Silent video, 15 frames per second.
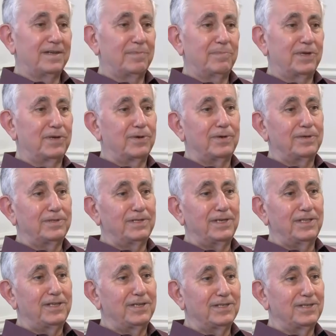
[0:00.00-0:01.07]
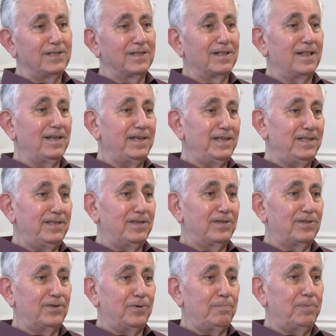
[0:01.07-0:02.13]
because it doesn't lead
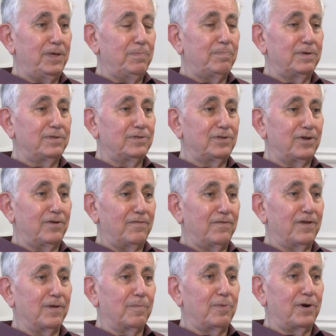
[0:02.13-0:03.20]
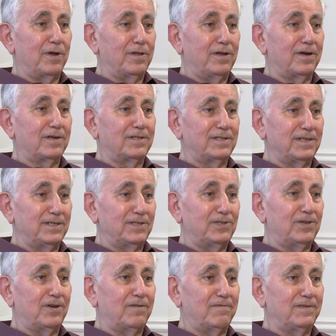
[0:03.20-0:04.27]
to people serving products and
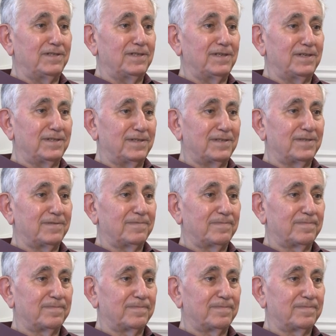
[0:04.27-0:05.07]
services.